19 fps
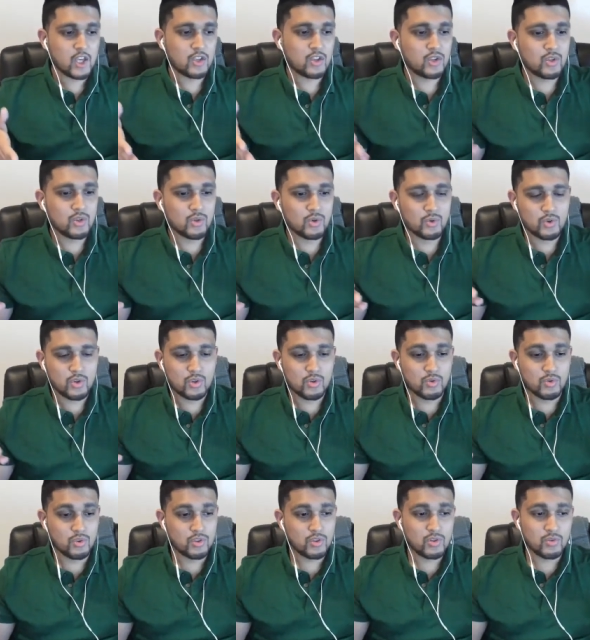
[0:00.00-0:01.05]
you,
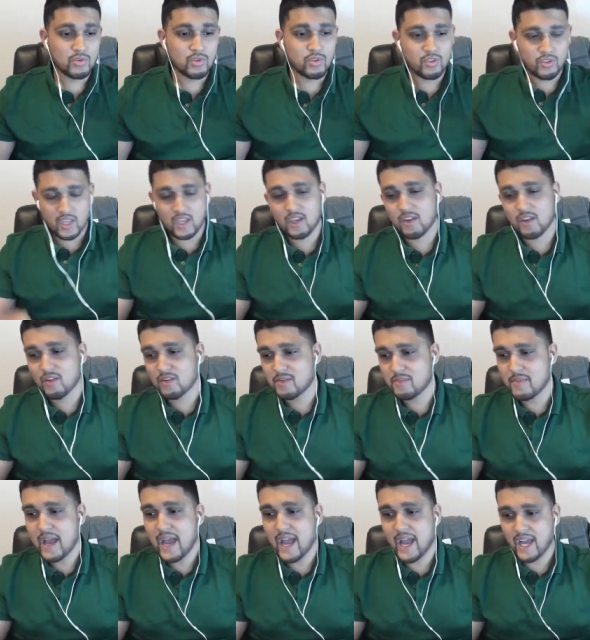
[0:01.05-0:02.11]
you, you think you're the
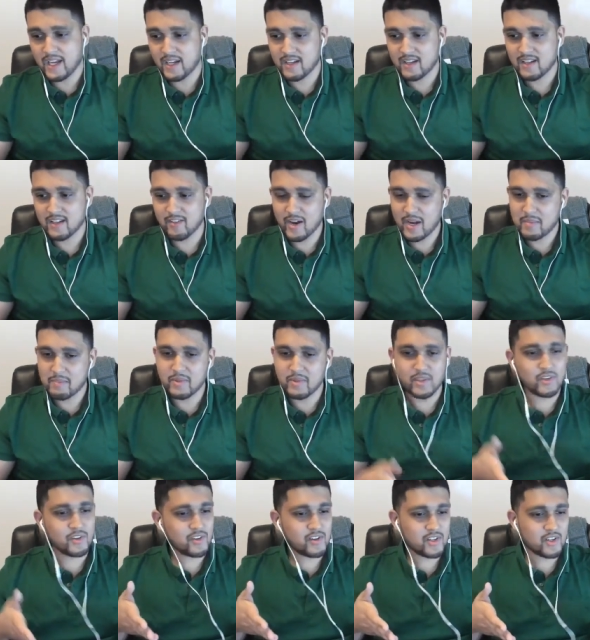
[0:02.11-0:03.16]
man, right? But
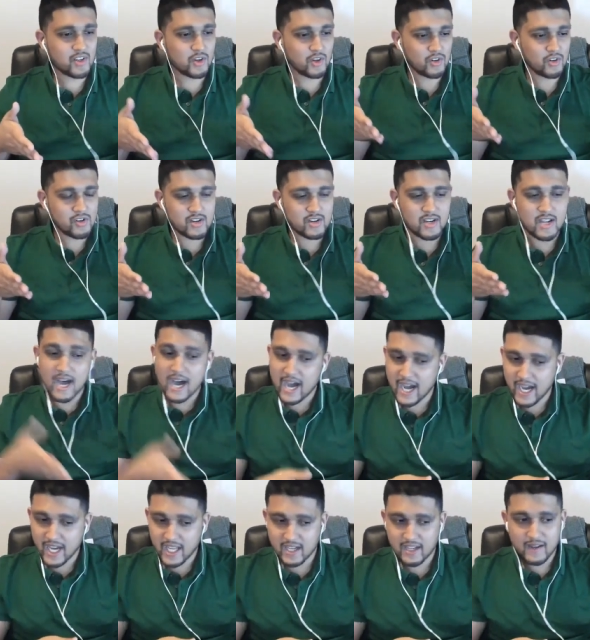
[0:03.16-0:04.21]
you're, you're
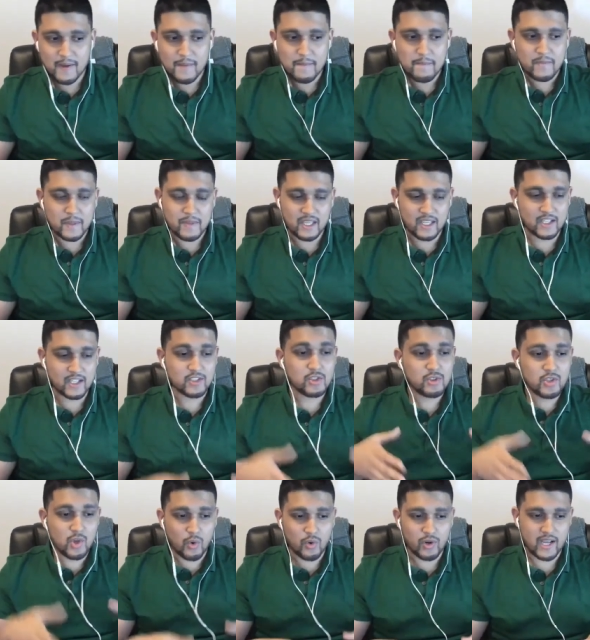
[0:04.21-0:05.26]
not, because you
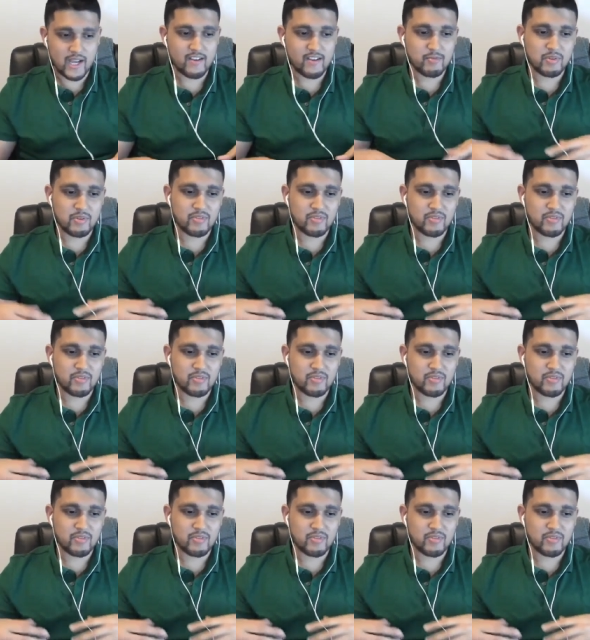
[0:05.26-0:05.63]
don't have